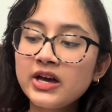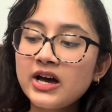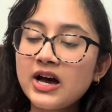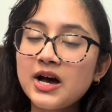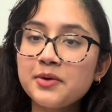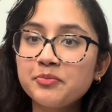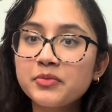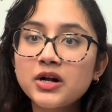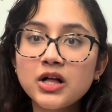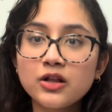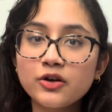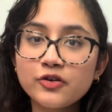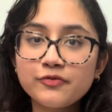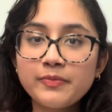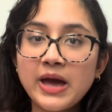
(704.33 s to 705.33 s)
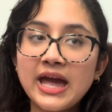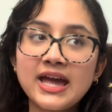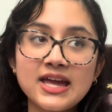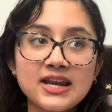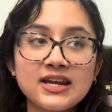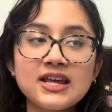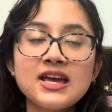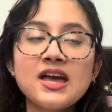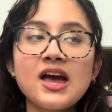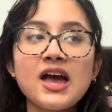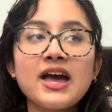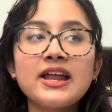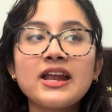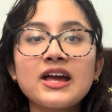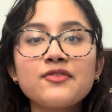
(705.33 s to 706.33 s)
um color of pen
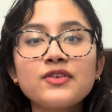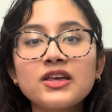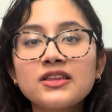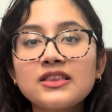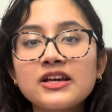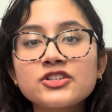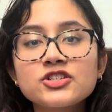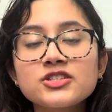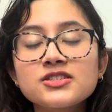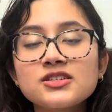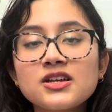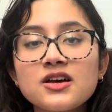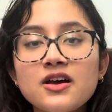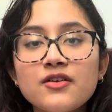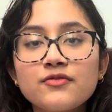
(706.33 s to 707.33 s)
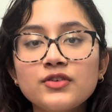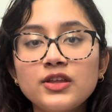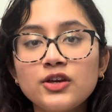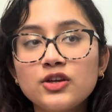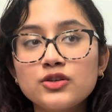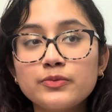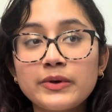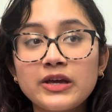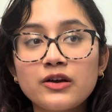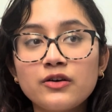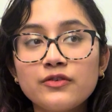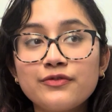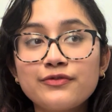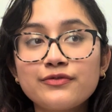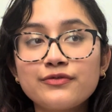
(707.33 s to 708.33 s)
and i feel like that's just a really good way of
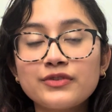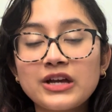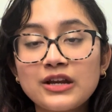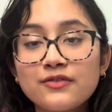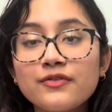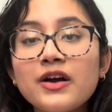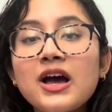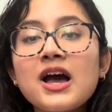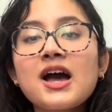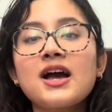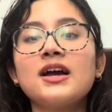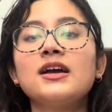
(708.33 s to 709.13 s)
kind of uh,